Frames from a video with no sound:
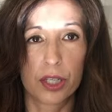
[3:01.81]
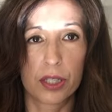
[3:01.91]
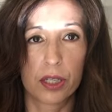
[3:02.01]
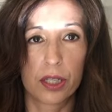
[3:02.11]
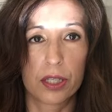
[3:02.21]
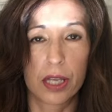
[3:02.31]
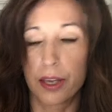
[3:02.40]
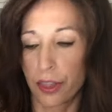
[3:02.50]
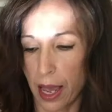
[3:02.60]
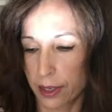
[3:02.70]
It looks like
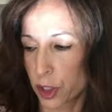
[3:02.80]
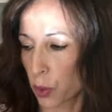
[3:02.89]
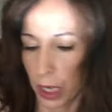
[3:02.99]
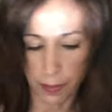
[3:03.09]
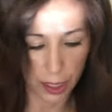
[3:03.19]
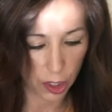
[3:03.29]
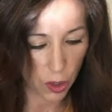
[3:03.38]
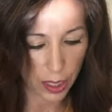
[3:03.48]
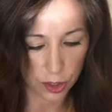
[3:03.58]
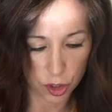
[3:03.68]
that. So what I'm gonna go
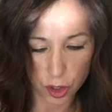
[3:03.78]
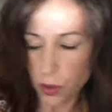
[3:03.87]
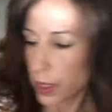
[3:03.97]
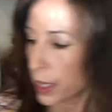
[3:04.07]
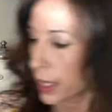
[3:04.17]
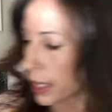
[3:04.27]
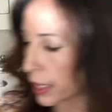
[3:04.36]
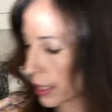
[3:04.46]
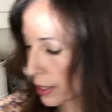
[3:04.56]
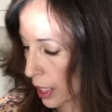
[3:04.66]
ahead and do
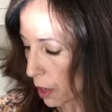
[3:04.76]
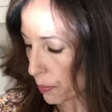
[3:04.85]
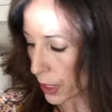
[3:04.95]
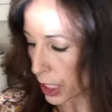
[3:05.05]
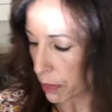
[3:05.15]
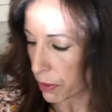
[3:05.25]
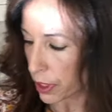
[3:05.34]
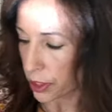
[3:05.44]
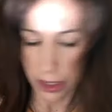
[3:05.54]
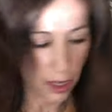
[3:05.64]
is now put some of
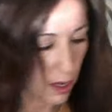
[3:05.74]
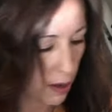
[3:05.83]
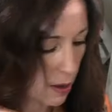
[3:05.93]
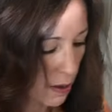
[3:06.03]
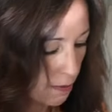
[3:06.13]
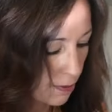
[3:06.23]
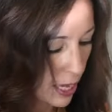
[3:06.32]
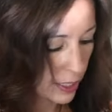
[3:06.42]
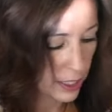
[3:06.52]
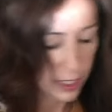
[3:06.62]
this
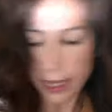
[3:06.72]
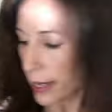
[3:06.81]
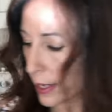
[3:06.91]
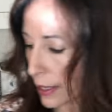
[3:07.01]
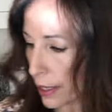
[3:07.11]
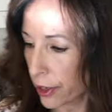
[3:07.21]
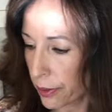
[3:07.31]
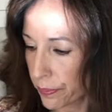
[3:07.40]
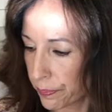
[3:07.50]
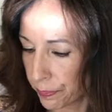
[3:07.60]
flank steak in here,
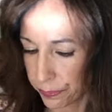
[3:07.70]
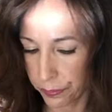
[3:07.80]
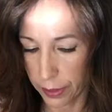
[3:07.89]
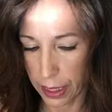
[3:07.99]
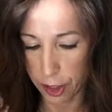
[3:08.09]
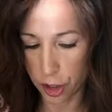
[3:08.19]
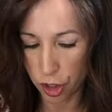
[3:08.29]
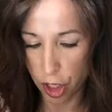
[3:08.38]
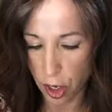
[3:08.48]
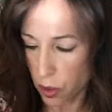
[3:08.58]
like
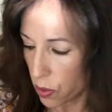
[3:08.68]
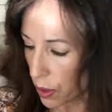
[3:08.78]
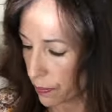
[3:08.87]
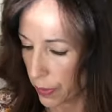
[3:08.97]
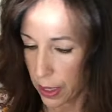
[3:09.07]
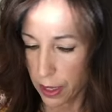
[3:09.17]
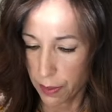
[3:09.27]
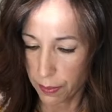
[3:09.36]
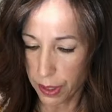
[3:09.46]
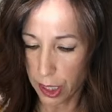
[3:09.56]
so.
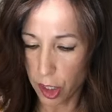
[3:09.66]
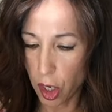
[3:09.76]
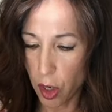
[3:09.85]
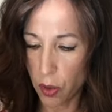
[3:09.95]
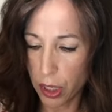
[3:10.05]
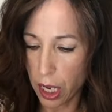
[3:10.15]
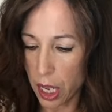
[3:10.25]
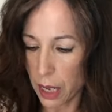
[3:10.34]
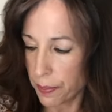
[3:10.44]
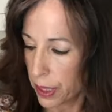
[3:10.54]
I'm gonna coat it
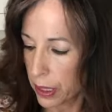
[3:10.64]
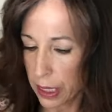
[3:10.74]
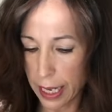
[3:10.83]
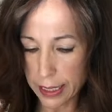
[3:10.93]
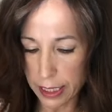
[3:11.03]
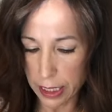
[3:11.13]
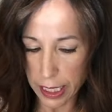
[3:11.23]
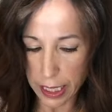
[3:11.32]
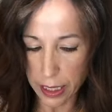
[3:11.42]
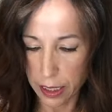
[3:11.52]
up
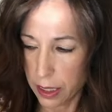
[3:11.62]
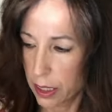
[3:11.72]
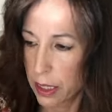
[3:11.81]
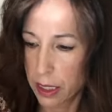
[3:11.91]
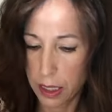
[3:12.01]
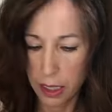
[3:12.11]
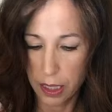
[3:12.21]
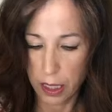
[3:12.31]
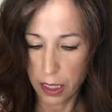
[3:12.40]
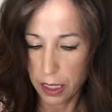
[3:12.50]
nicely,
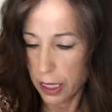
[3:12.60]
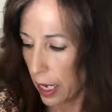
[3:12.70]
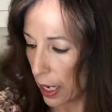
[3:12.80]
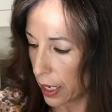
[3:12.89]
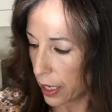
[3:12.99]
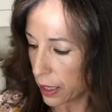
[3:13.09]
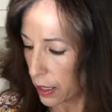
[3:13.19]
okay?